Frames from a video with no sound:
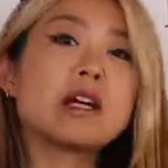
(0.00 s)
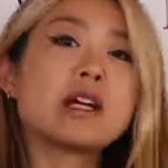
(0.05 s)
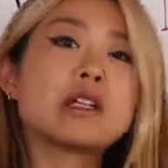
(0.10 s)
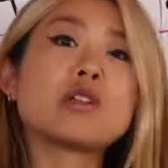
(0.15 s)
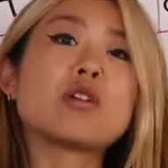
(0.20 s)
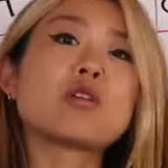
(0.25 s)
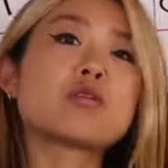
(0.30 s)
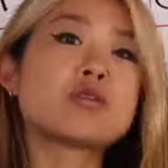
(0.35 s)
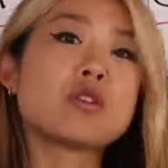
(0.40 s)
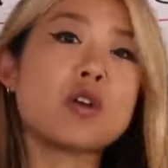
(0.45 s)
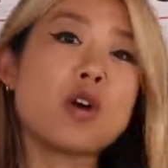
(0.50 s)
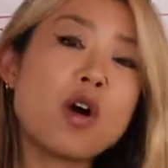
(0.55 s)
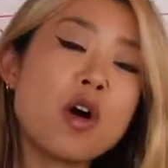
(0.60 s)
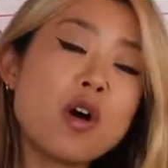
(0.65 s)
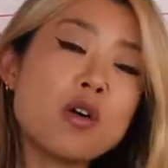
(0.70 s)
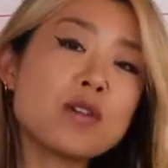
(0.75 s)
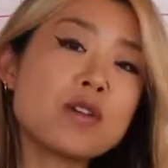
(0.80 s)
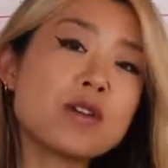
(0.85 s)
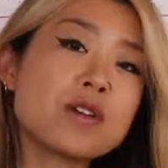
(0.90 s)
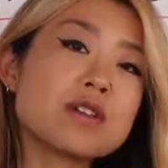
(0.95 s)
not so
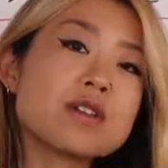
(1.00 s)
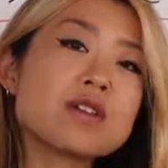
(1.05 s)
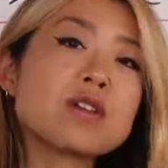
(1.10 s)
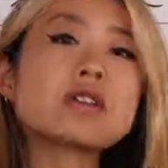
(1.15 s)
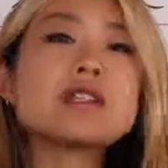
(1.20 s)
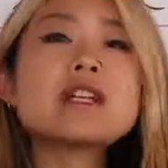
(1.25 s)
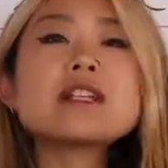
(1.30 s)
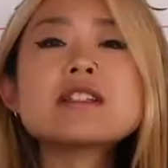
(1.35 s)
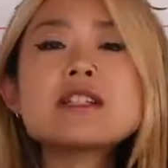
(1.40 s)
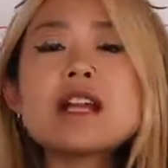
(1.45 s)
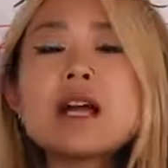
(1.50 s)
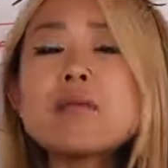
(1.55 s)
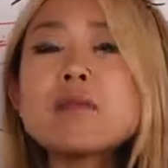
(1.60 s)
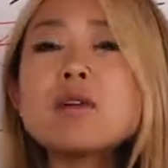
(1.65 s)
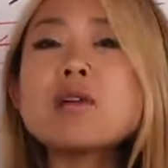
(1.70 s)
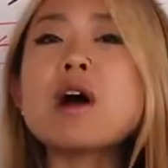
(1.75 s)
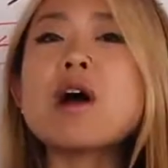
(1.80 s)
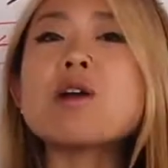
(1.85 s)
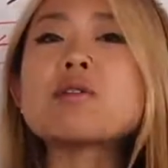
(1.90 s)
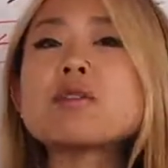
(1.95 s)
often. So this time
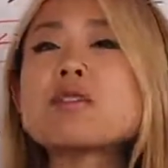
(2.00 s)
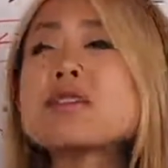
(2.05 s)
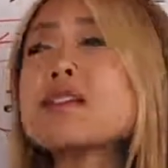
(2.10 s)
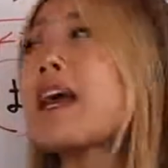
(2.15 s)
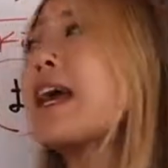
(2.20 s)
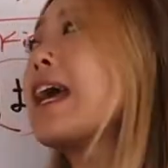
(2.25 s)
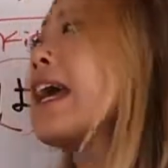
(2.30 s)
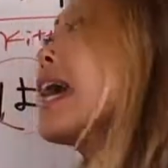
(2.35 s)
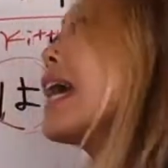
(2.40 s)
you have to say